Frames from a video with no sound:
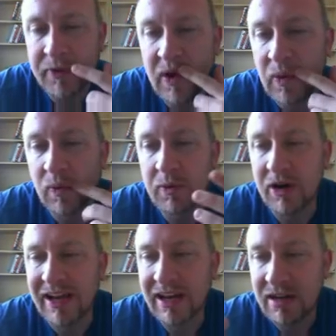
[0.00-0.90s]
When we're
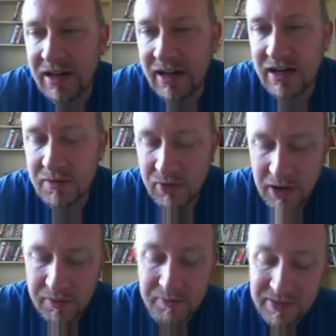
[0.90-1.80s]
calculating
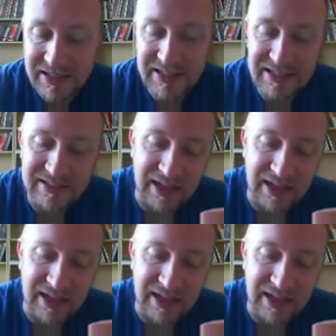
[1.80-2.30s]
probabilities now,